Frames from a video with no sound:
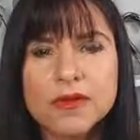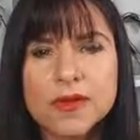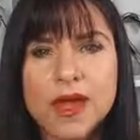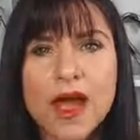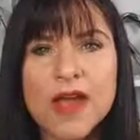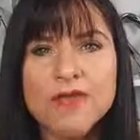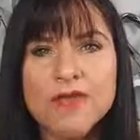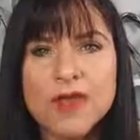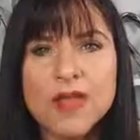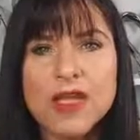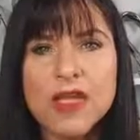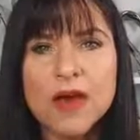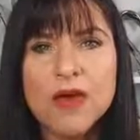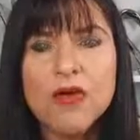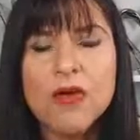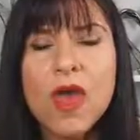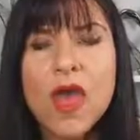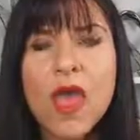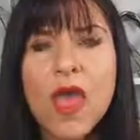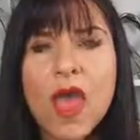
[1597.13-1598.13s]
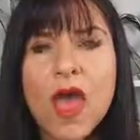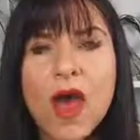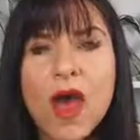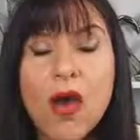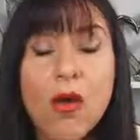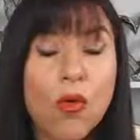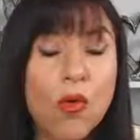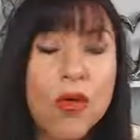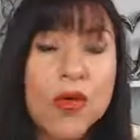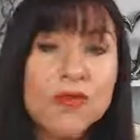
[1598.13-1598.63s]
live video
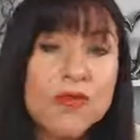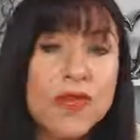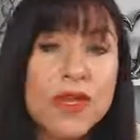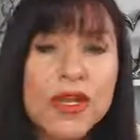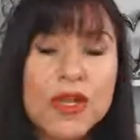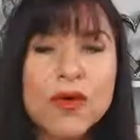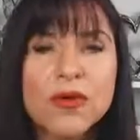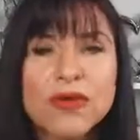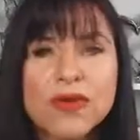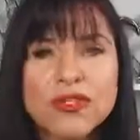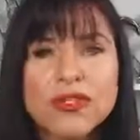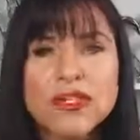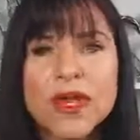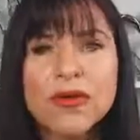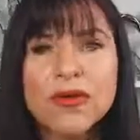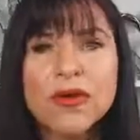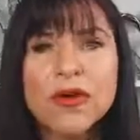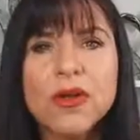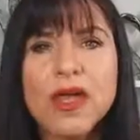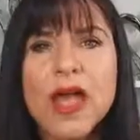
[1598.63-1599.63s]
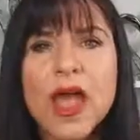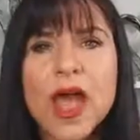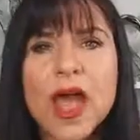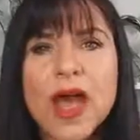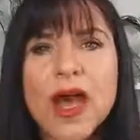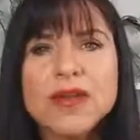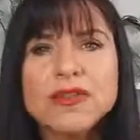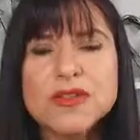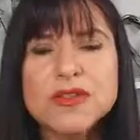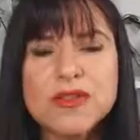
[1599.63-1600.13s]
or video in general.
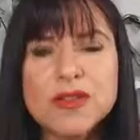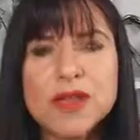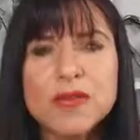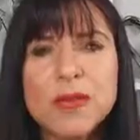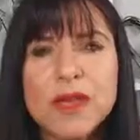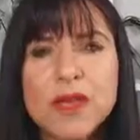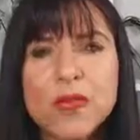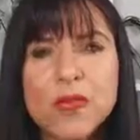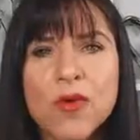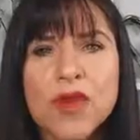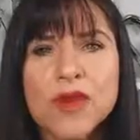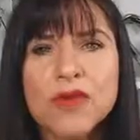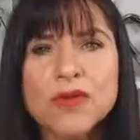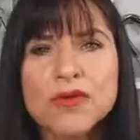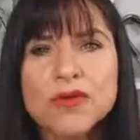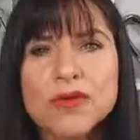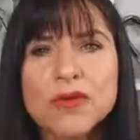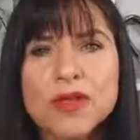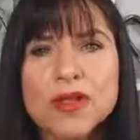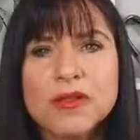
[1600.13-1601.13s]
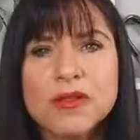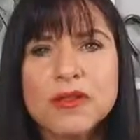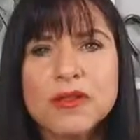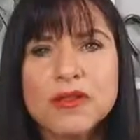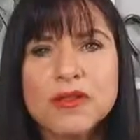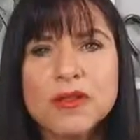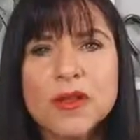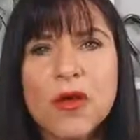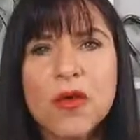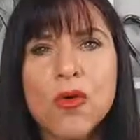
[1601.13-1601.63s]
So you might want to
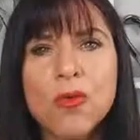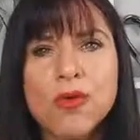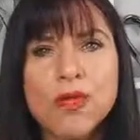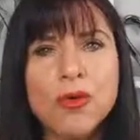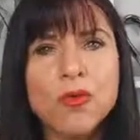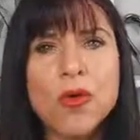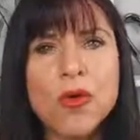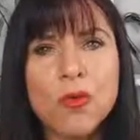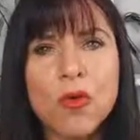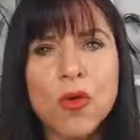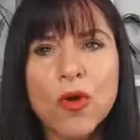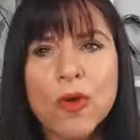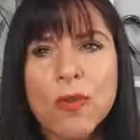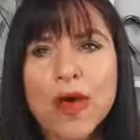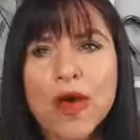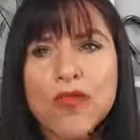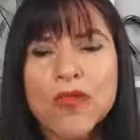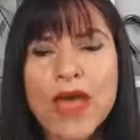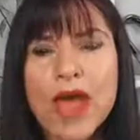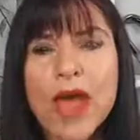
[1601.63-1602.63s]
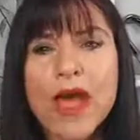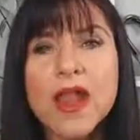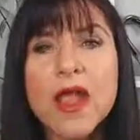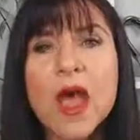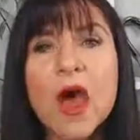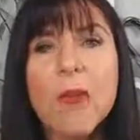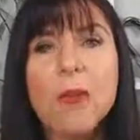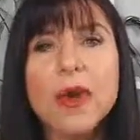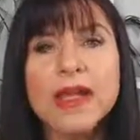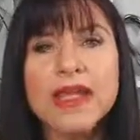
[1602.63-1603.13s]
know a little bit more about that.
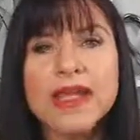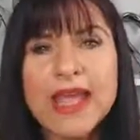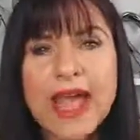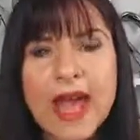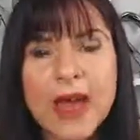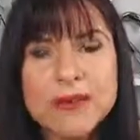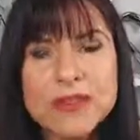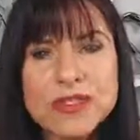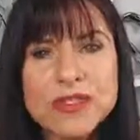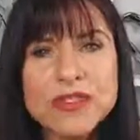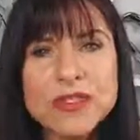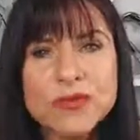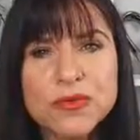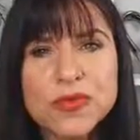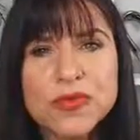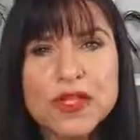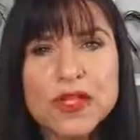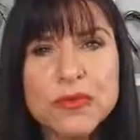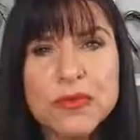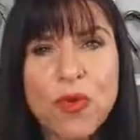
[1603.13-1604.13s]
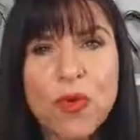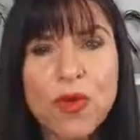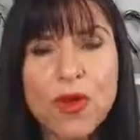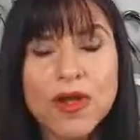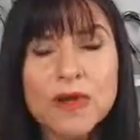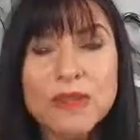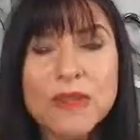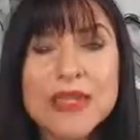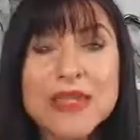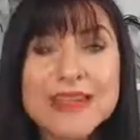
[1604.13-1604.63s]
But captions are really
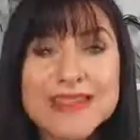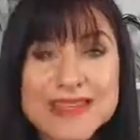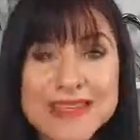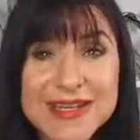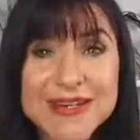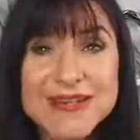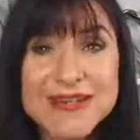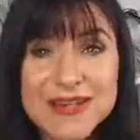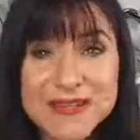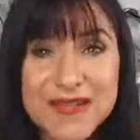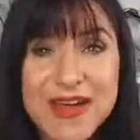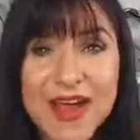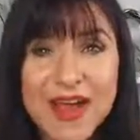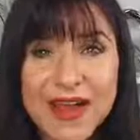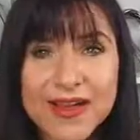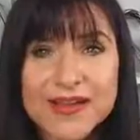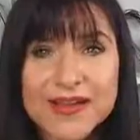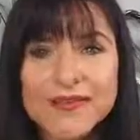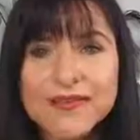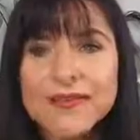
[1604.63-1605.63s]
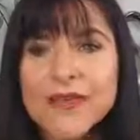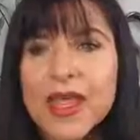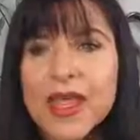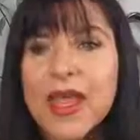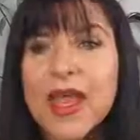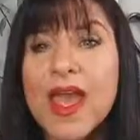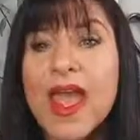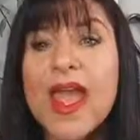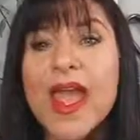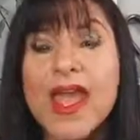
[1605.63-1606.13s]
important because here's a fact.
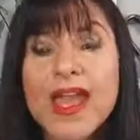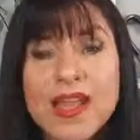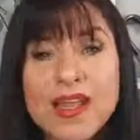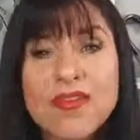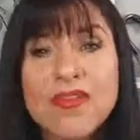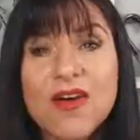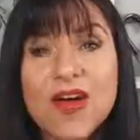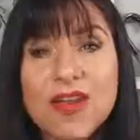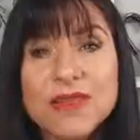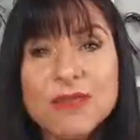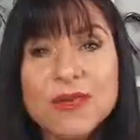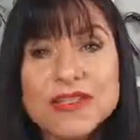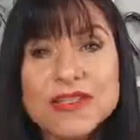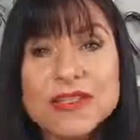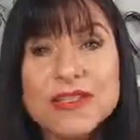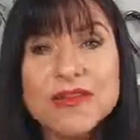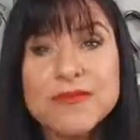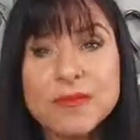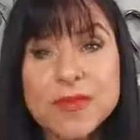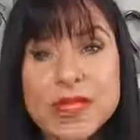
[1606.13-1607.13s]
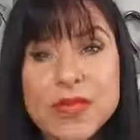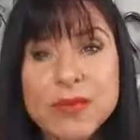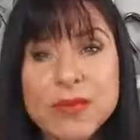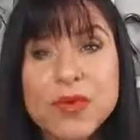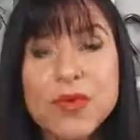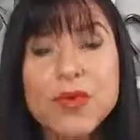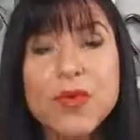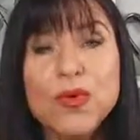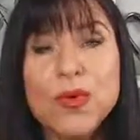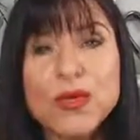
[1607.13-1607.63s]
85% of
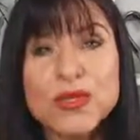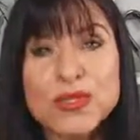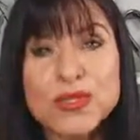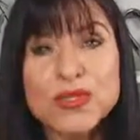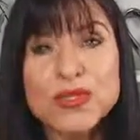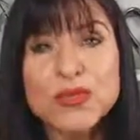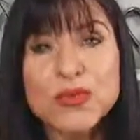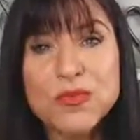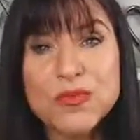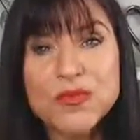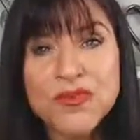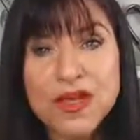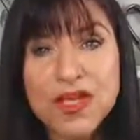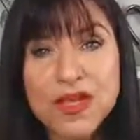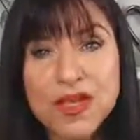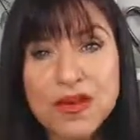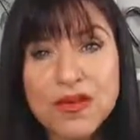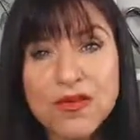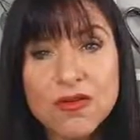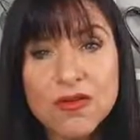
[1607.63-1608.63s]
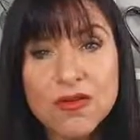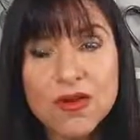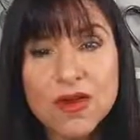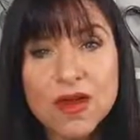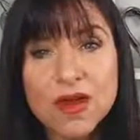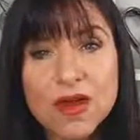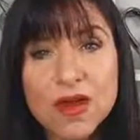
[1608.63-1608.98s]
people who consume video